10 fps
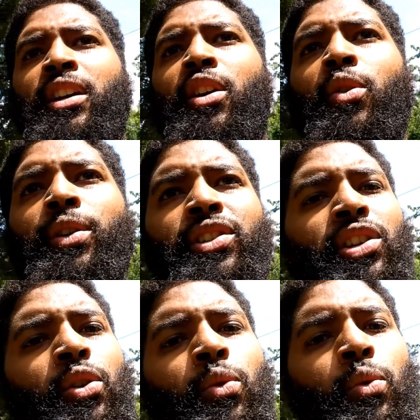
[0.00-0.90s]
going,
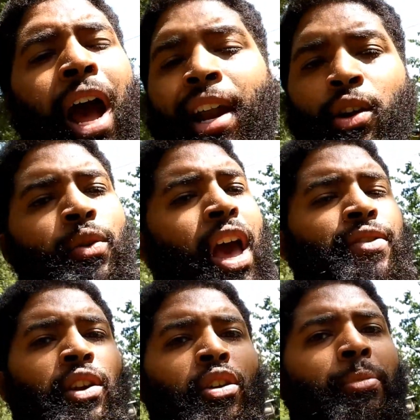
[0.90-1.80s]
so I don't
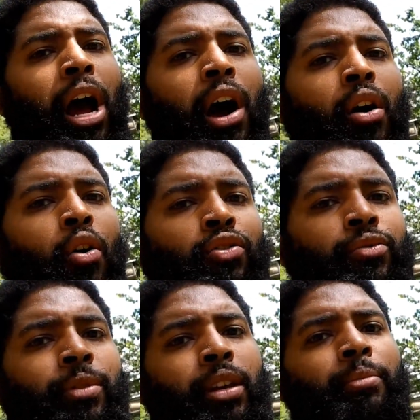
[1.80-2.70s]
have to go buy hogs
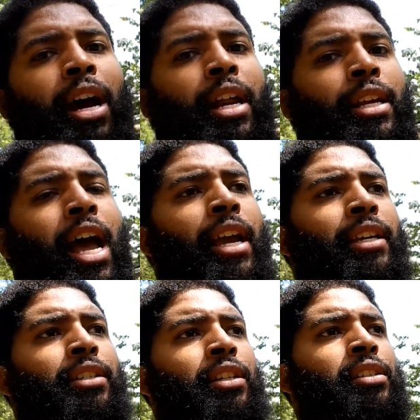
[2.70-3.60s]
from anybody. I
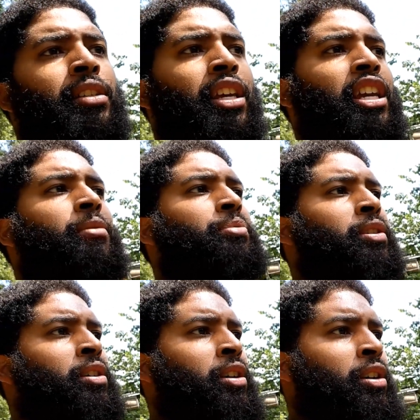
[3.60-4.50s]
can just keep
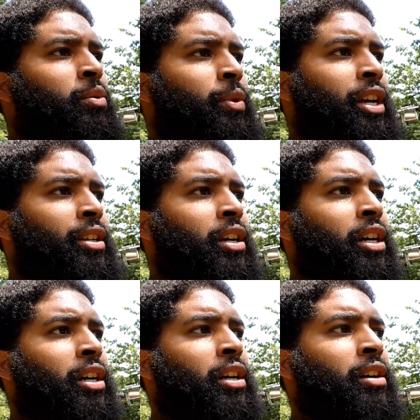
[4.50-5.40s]
with,
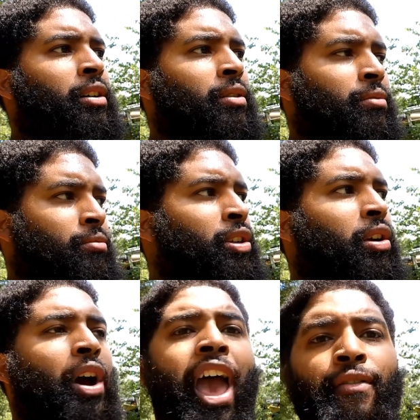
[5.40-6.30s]
you
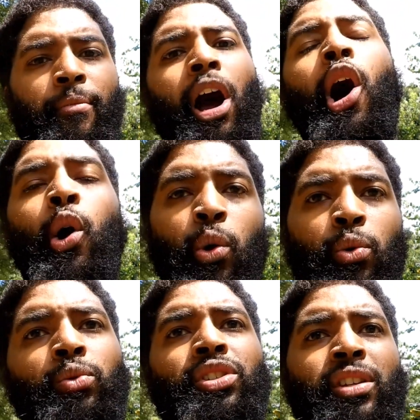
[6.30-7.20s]
know, having my
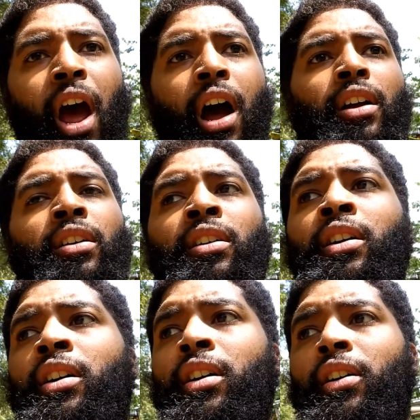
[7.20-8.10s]
own stock
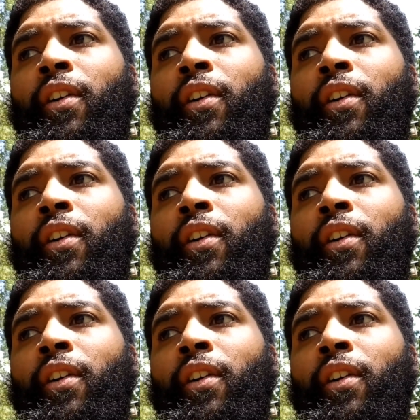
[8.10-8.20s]
of